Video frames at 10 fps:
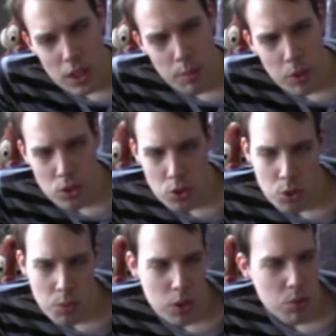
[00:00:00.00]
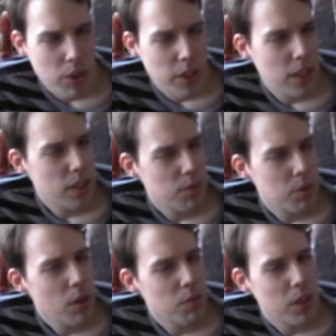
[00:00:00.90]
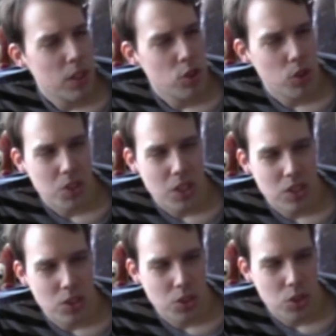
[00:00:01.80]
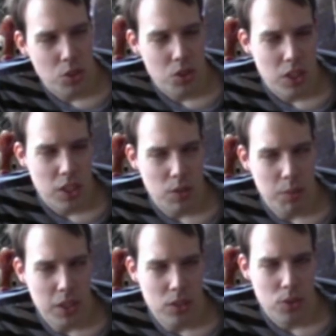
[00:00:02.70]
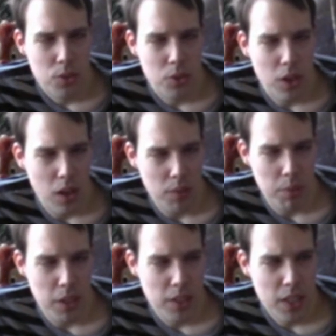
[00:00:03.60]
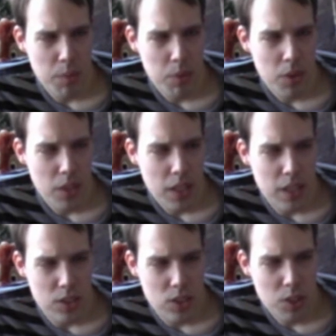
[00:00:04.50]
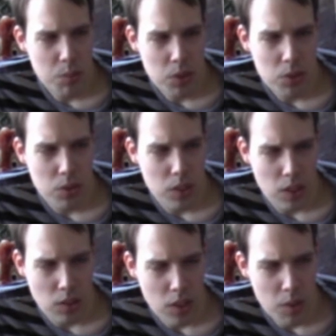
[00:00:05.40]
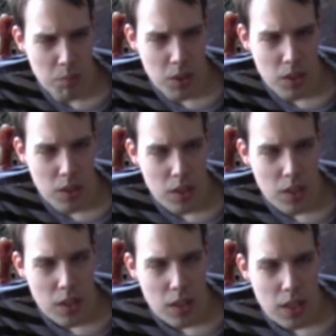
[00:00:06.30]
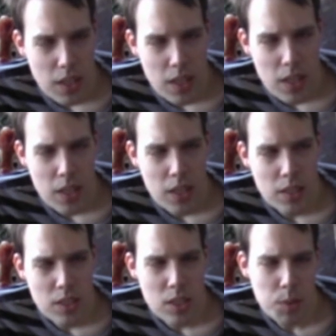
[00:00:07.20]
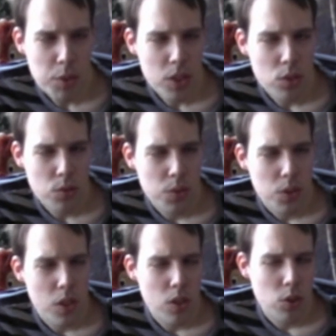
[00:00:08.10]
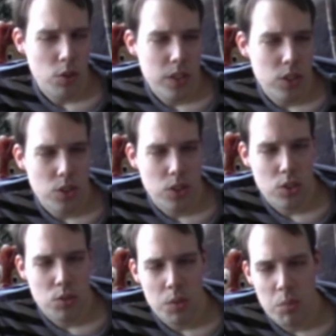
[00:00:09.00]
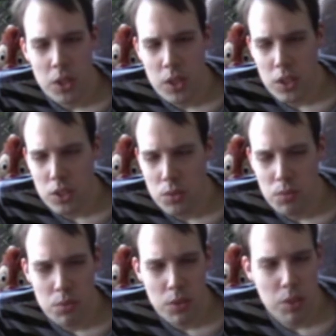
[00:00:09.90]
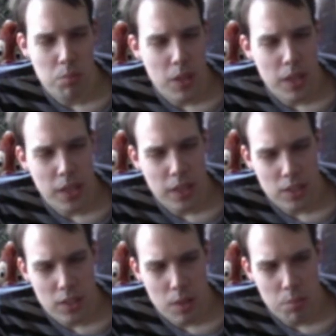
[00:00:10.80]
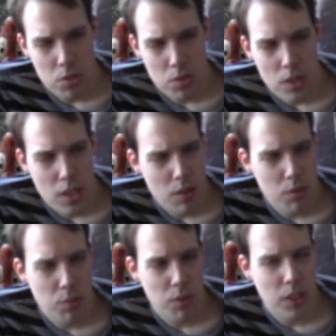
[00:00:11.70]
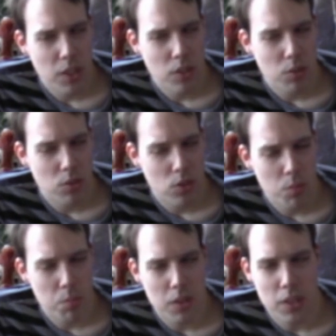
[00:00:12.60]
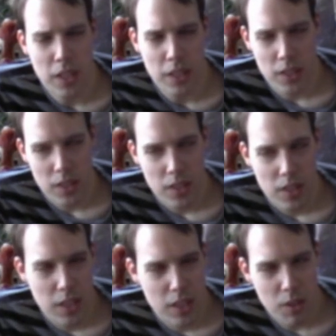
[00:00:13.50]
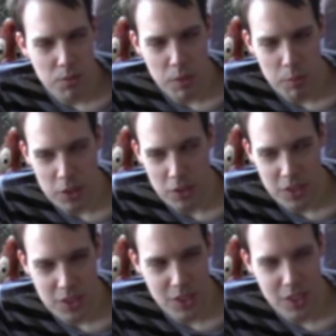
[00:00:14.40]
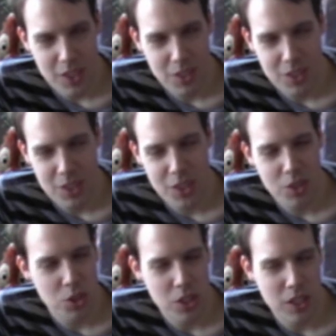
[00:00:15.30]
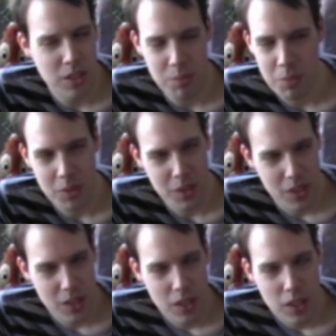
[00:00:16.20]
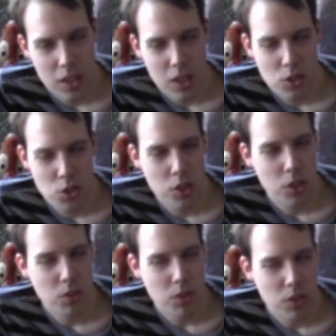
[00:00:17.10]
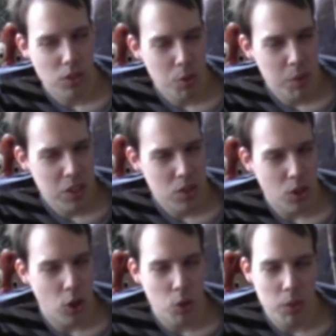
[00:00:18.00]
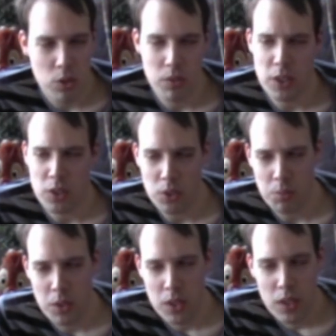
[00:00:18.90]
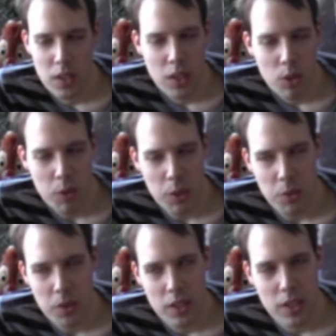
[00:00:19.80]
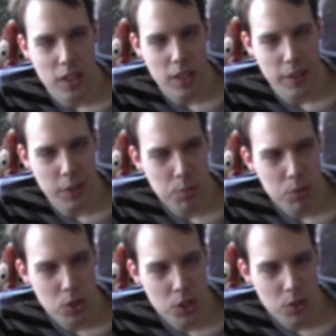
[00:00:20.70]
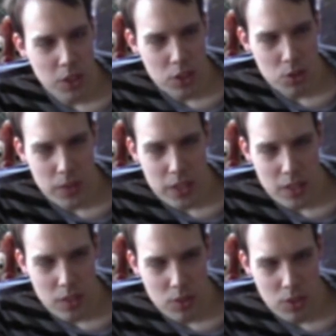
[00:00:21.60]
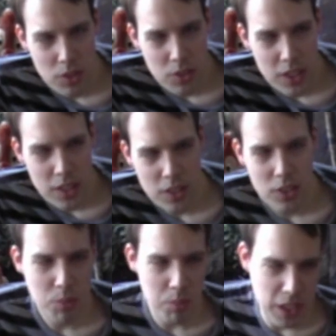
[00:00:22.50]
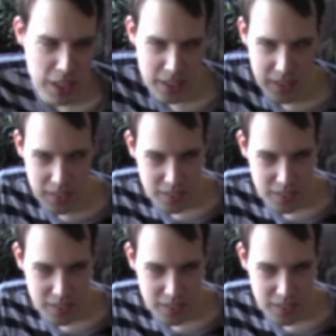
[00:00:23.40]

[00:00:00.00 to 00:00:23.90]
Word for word: I'm not sure which one yet. If you have any suggestions, just send them in to halfblindgamer at gmail.com. And the same goes for all questions, remarks, feedback, tips, everything dump it there. I love email, so go, go send them. Also, comments always welcome. Well, I hope to see you next week. Until then, goodbye.